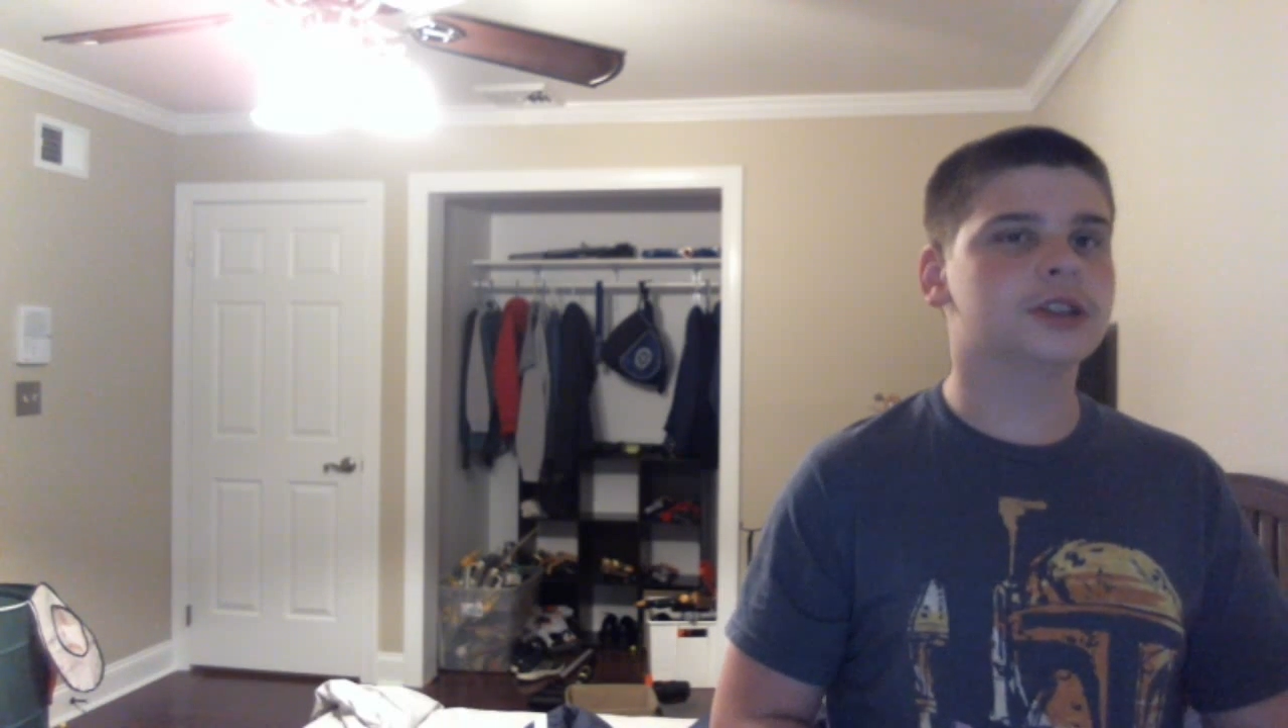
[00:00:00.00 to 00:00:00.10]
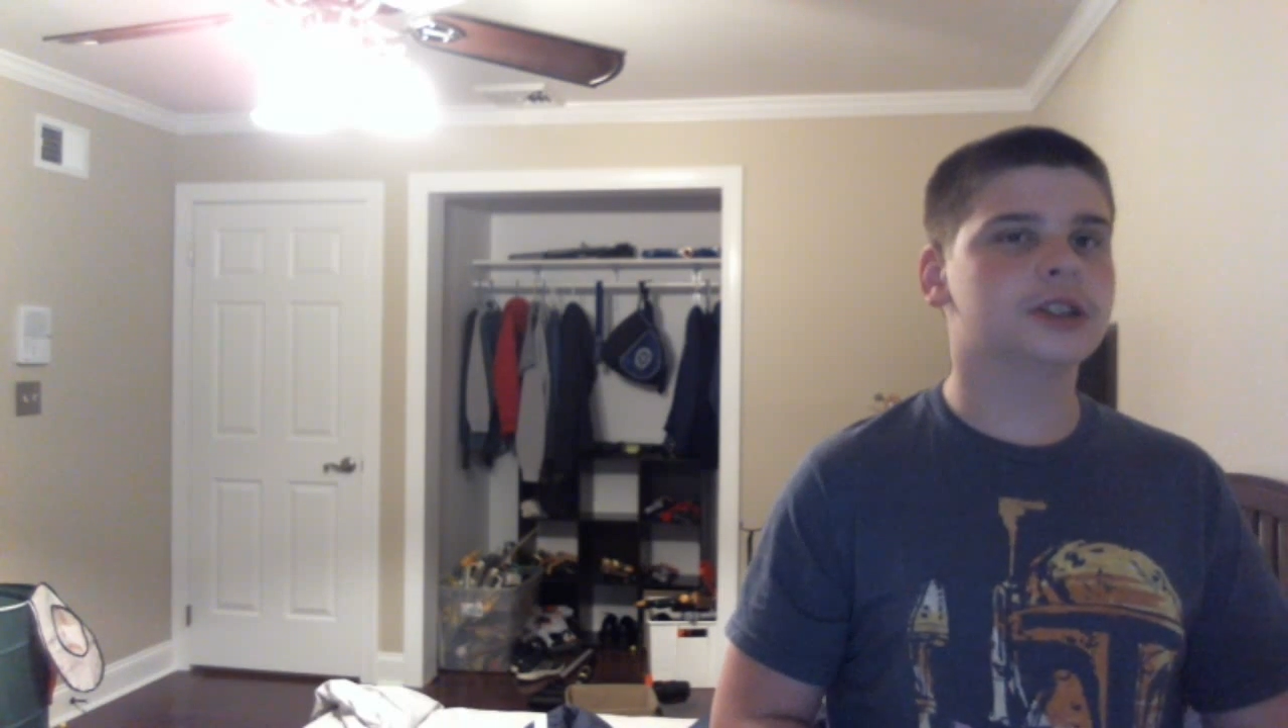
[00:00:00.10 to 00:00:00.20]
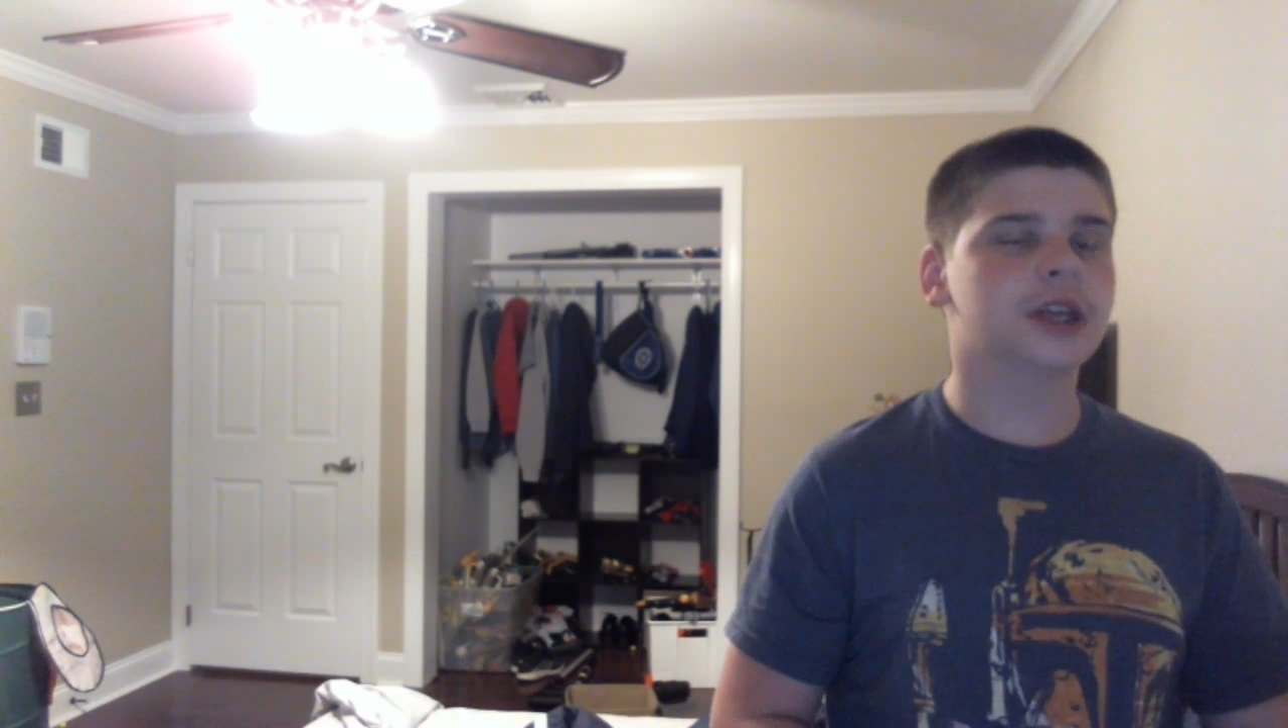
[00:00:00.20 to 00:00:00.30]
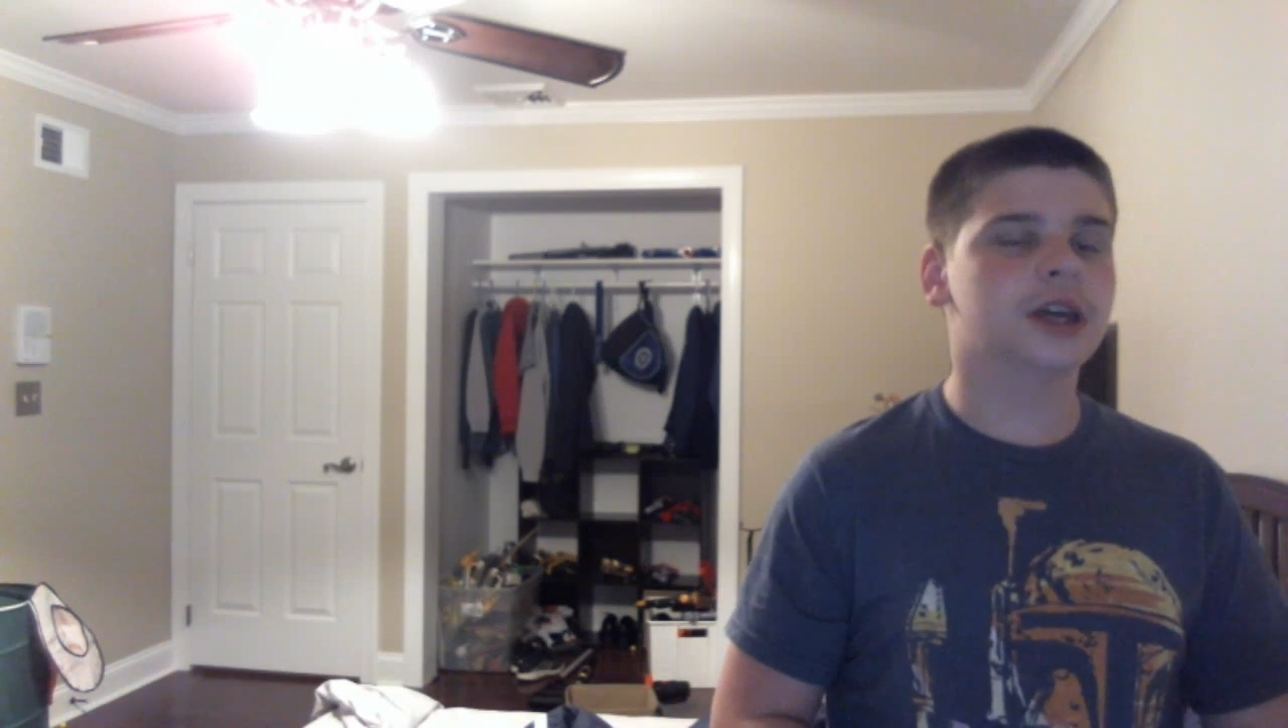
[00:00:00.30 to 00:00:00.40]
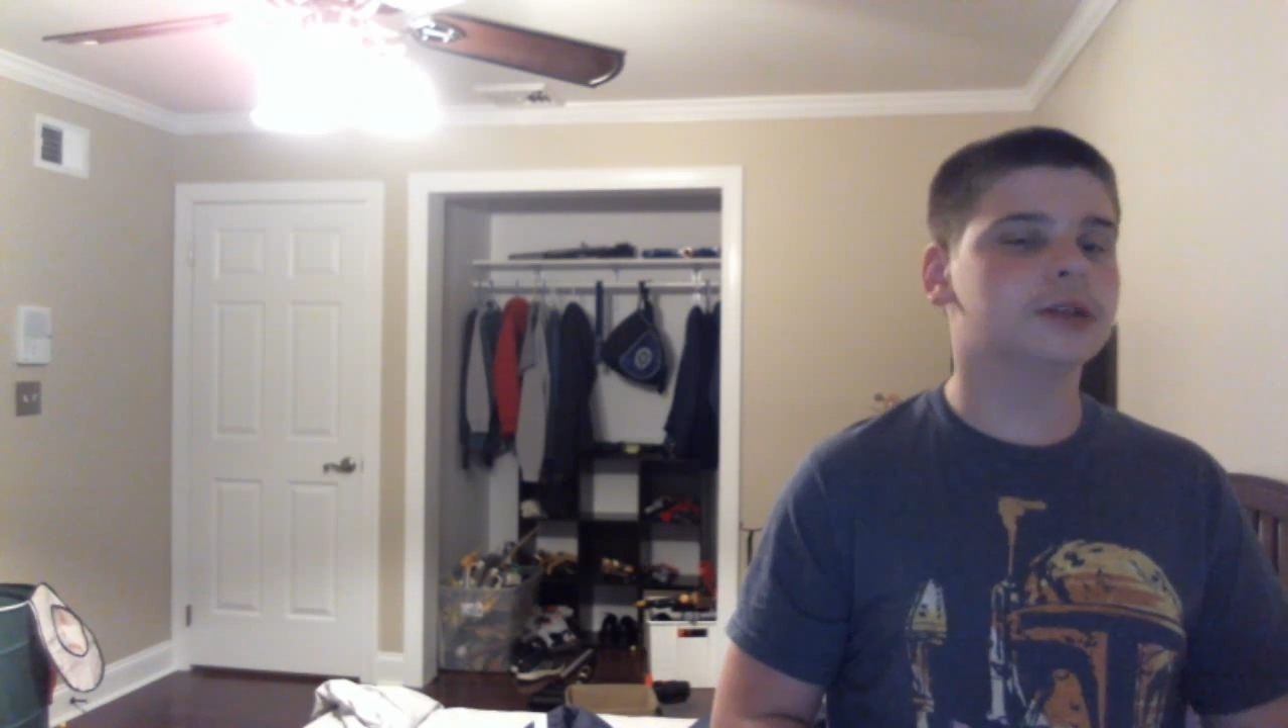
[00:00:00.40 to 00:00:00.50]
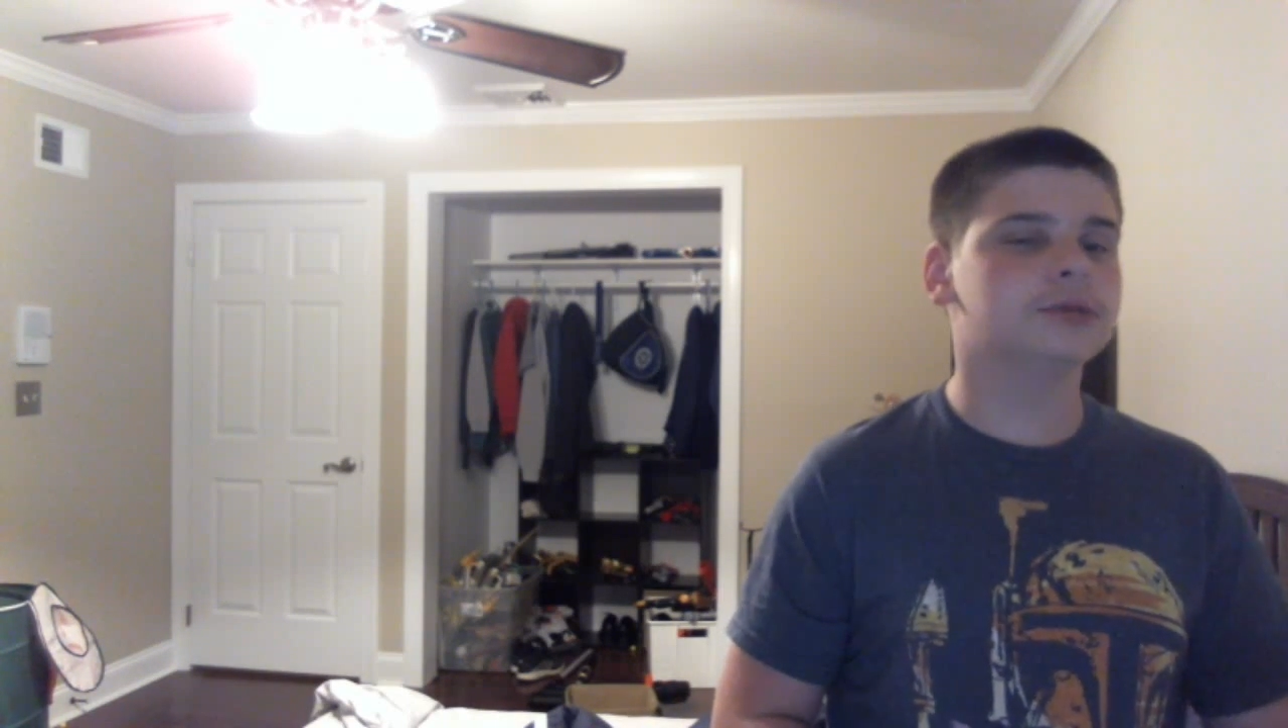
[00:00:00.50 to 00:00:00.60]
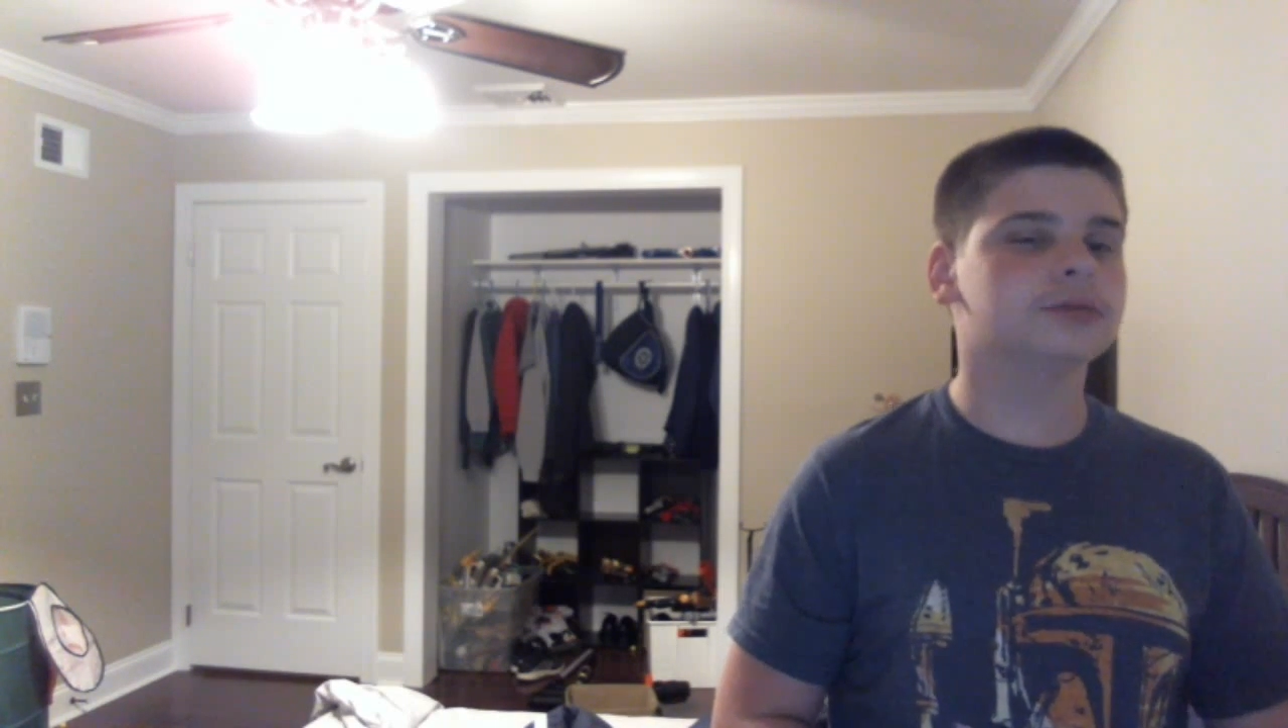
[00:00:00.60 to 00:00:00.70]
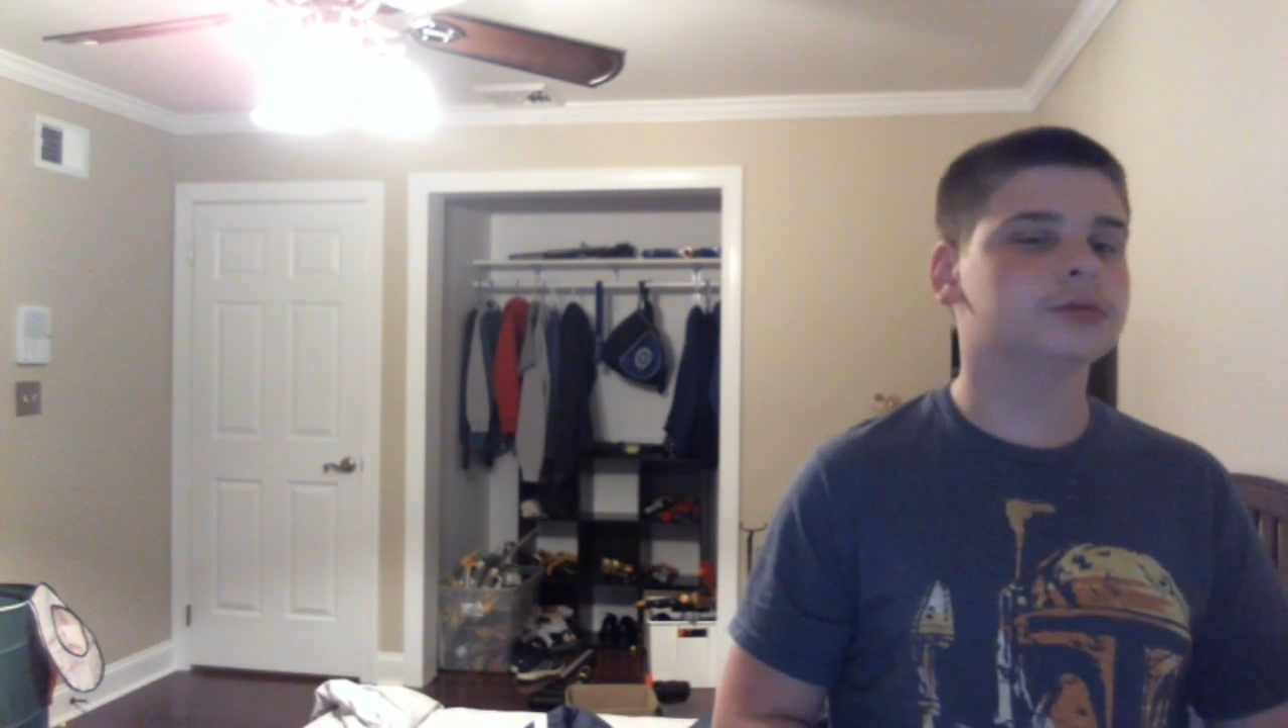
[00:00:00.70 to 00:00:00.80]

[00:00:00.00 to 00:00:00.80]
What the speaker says: to get.